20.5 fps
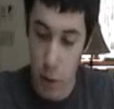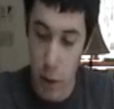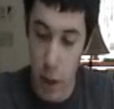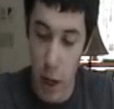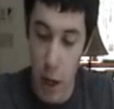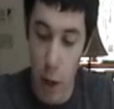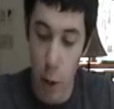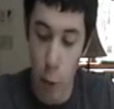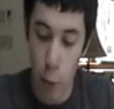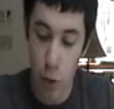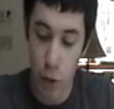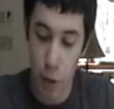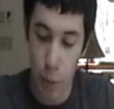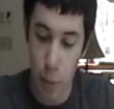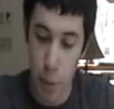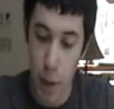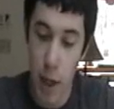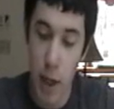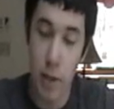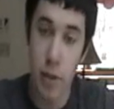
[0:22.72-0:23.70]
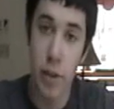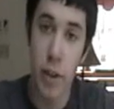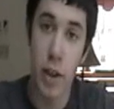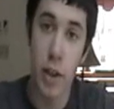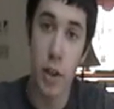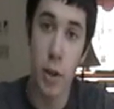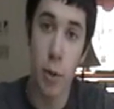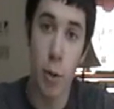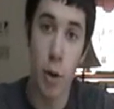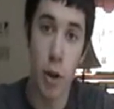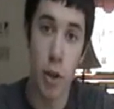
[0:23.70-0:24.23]
Now, the main
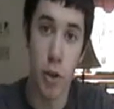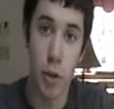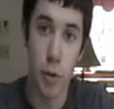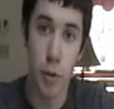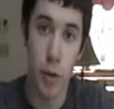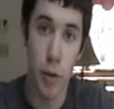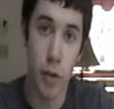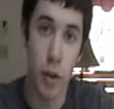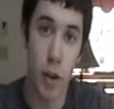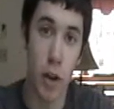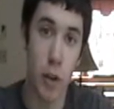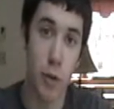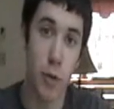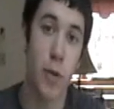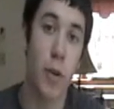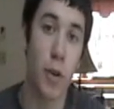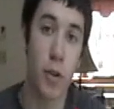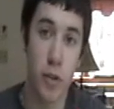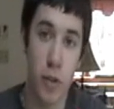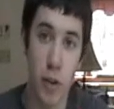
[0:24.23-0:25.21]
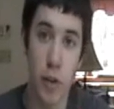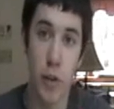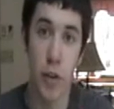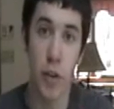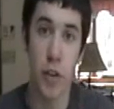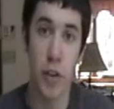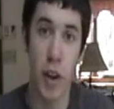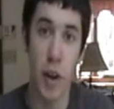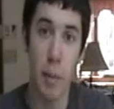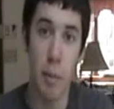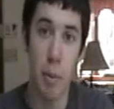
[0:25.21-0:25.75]
thing you want to do for this gun is first
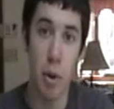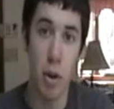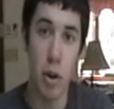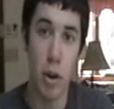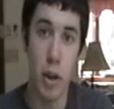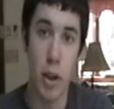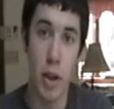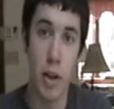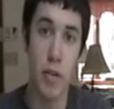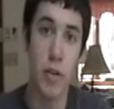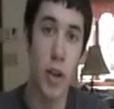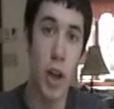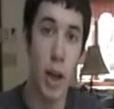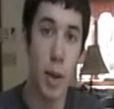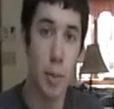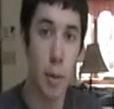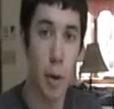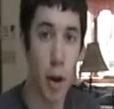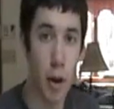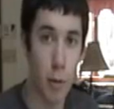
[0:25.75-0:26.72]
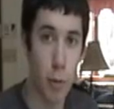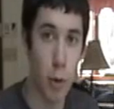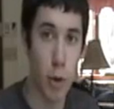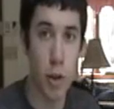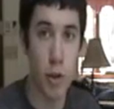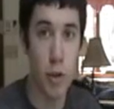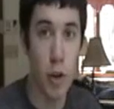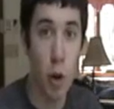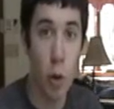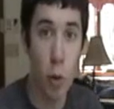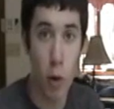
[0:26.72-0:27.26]
disassemble it, tape off what
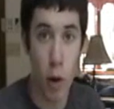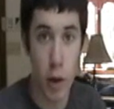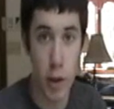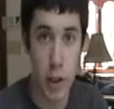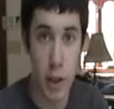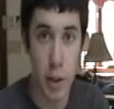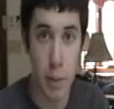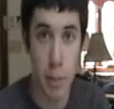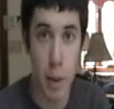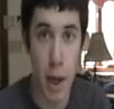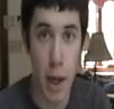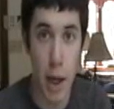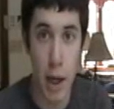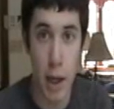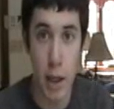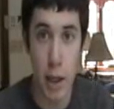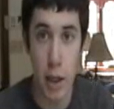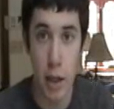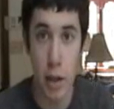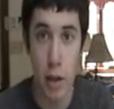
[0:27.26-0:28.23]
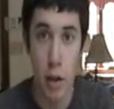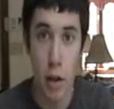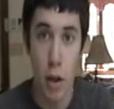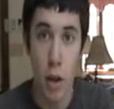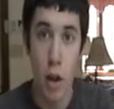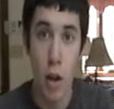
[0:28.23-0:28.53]
you don't want to get painted.